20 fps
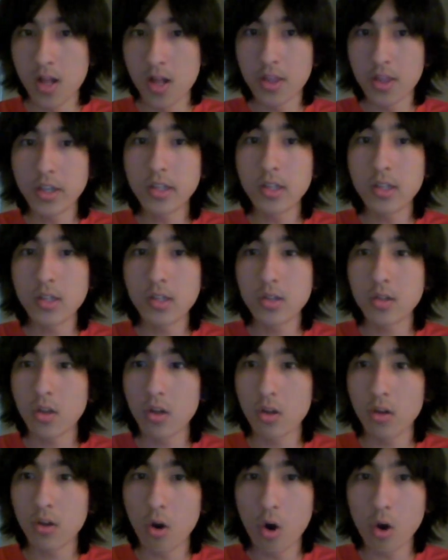This is
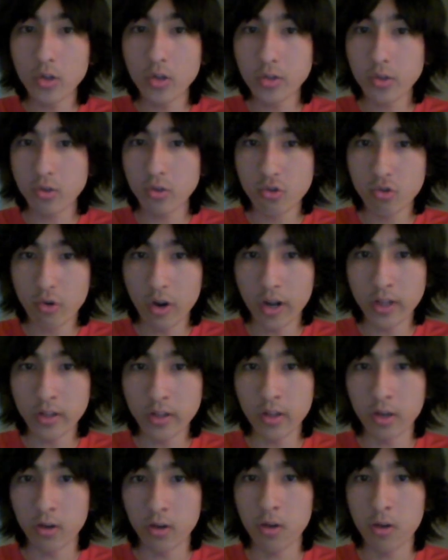also
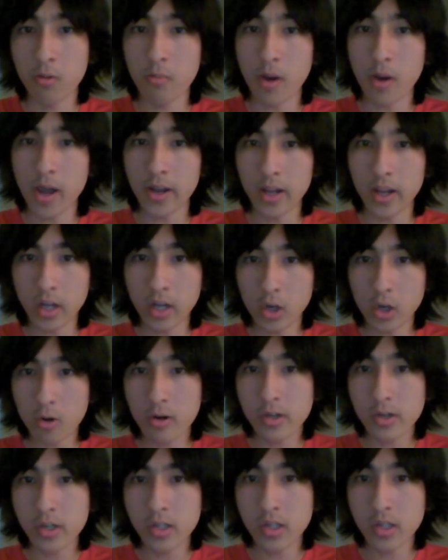strengthened by
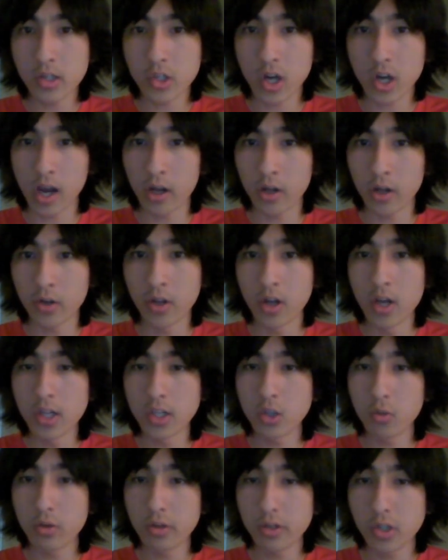encouraging the child
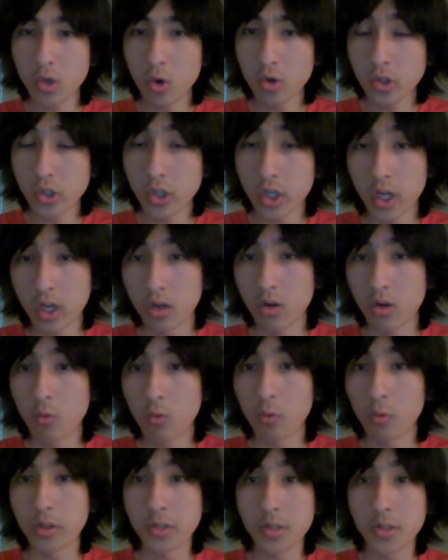to associate
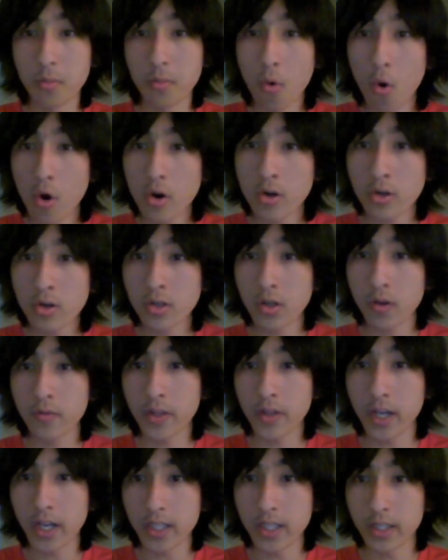with supporters of
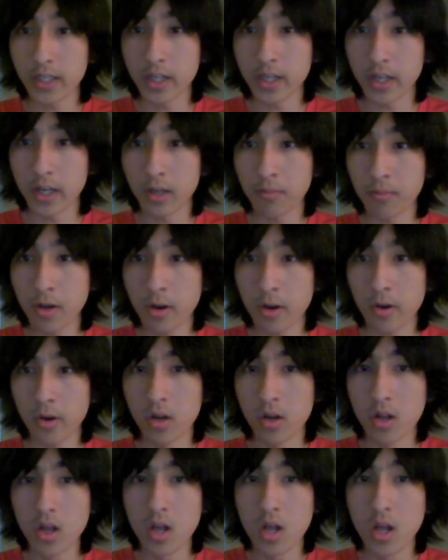the alienating parent.
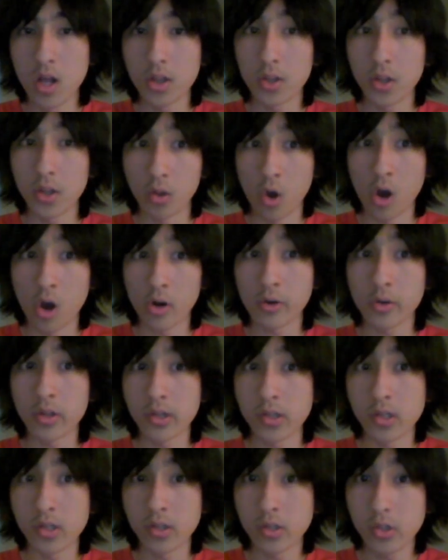The longer
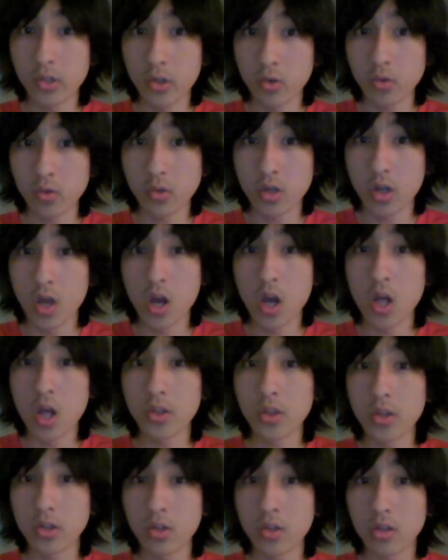this ensues,
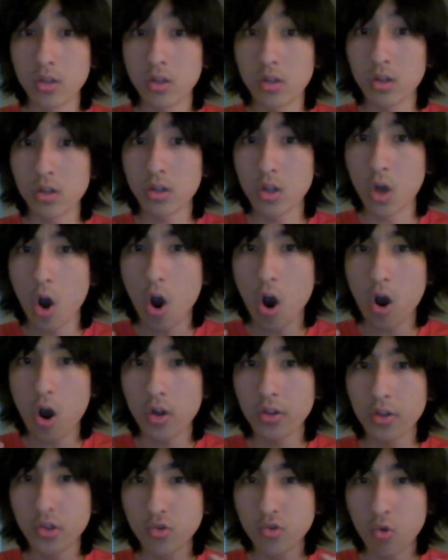the,
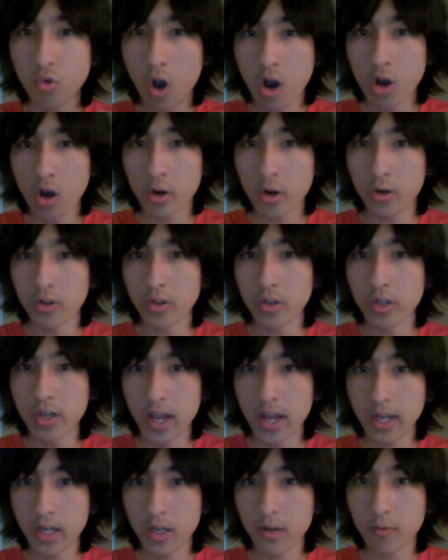the stronger the
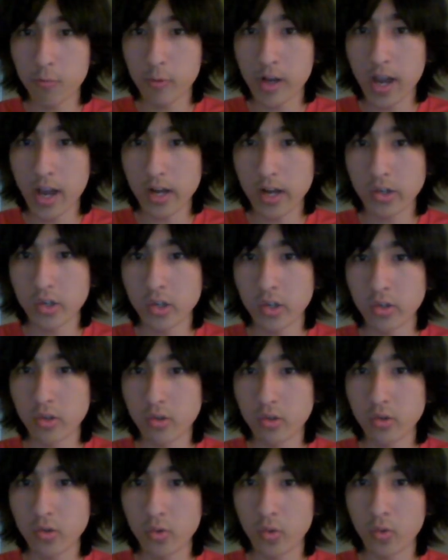negative reaction
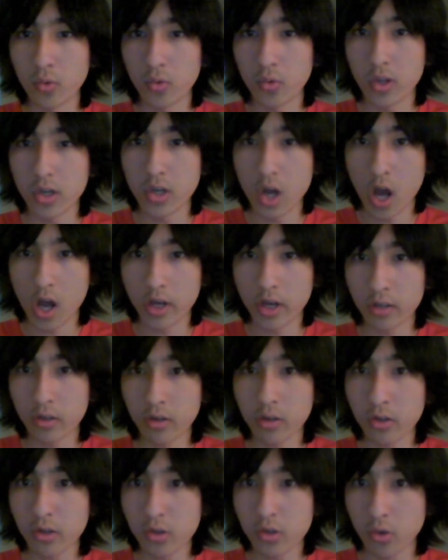to the
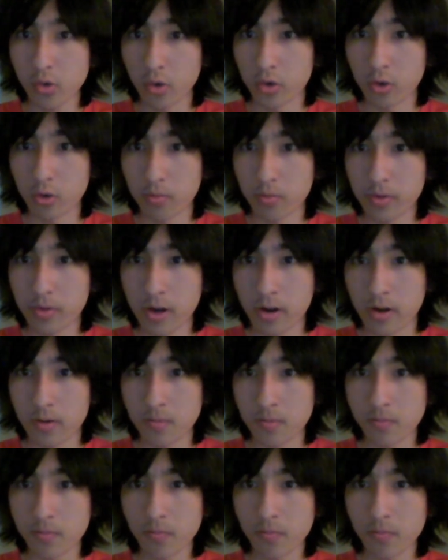non-custodial parent.